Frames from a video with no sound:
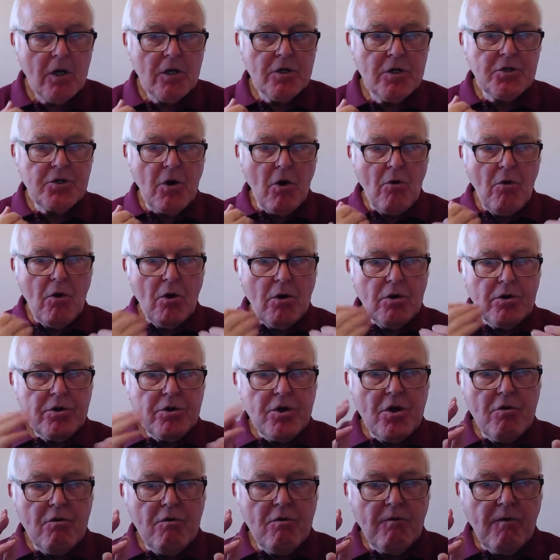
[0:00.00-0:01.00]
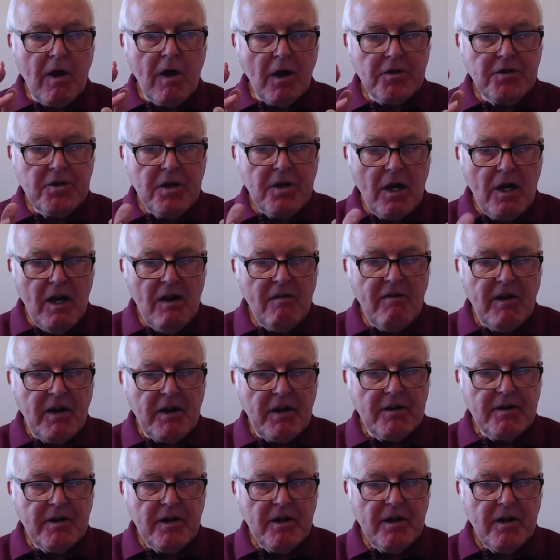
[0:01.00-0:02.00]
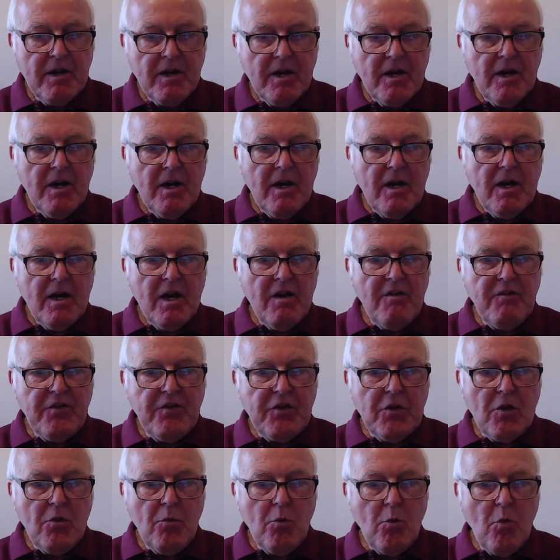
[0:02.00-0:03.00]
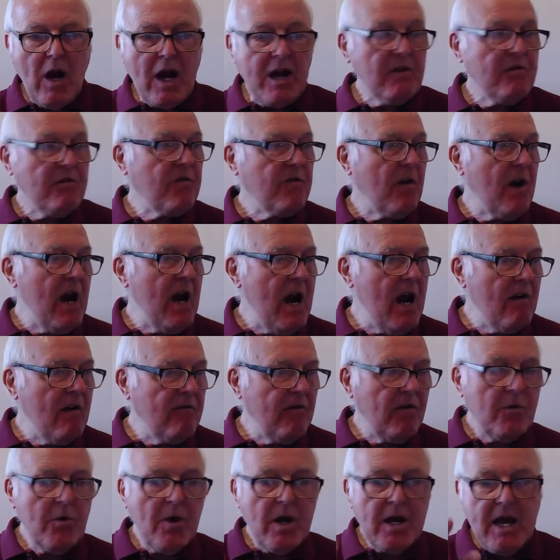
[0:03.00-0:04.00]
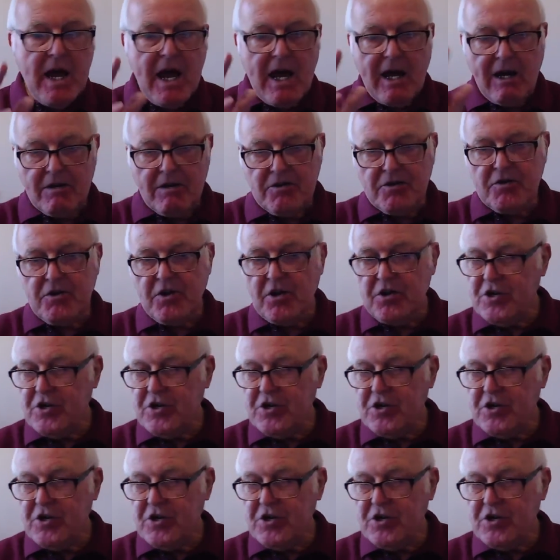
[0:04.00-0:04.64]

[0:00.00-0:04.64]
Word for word: So you've got to live it. If you wait for everyone else to